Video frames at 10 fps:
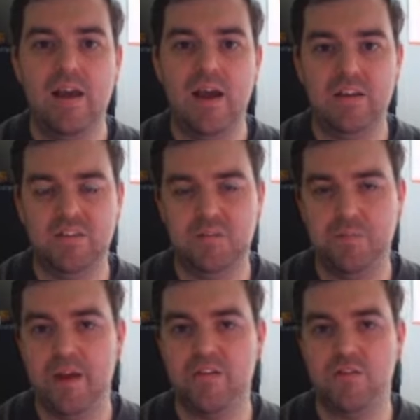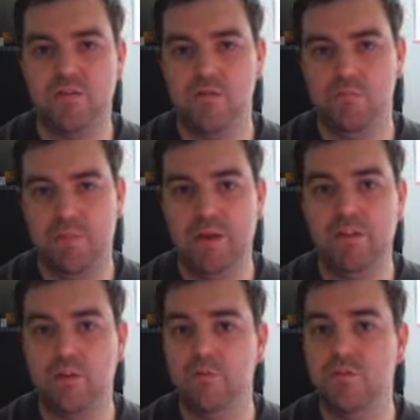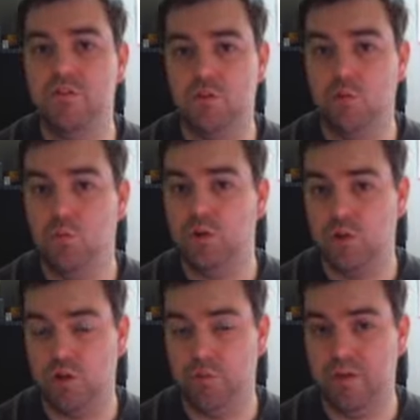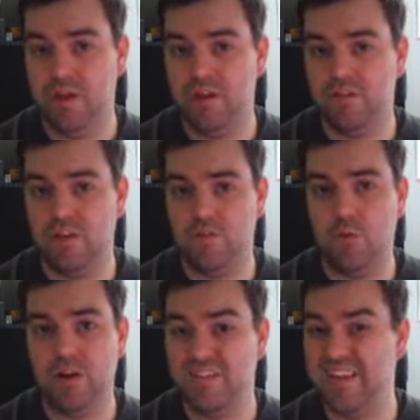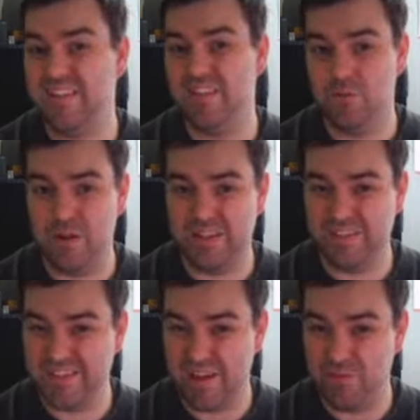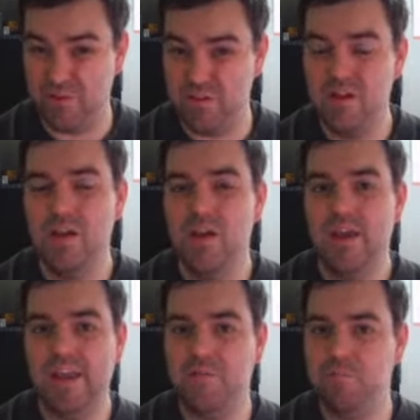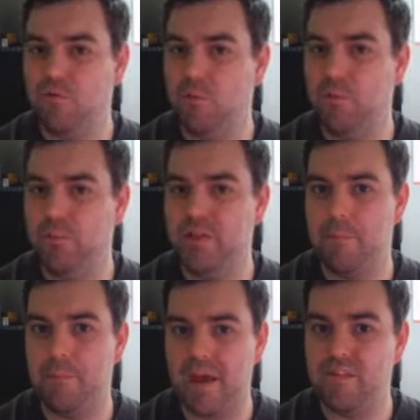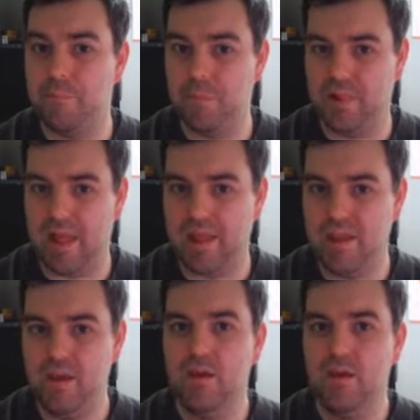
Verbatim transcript: I suspect building up to 2 World Cup years in 26 and 27 is probably the better play.